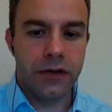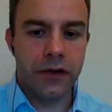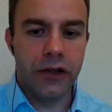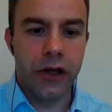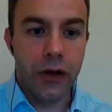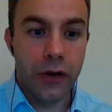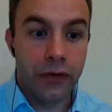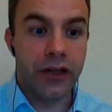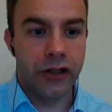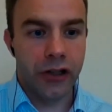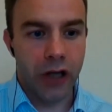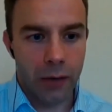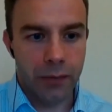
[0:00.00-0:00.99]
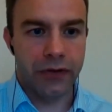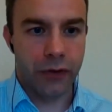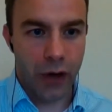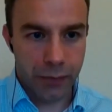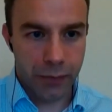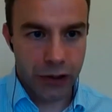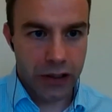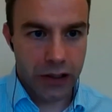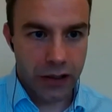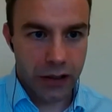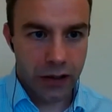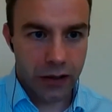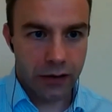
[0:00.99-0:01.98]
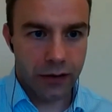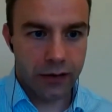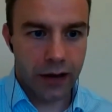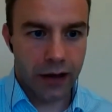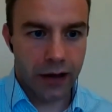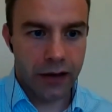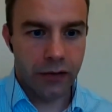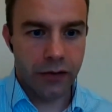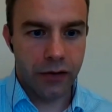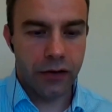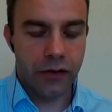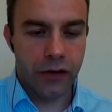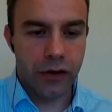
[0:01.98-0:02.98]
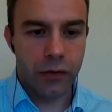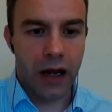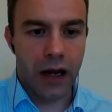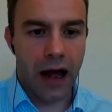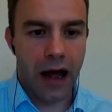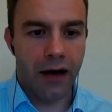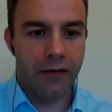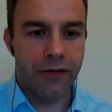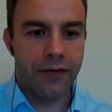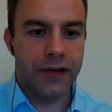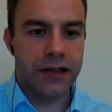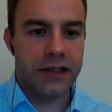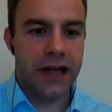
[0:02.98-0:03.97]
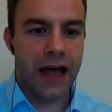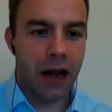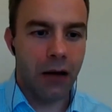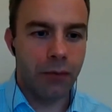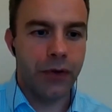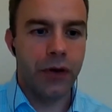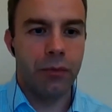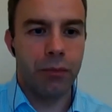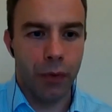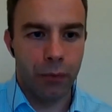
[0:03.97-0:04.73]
use the job description that you will have to help you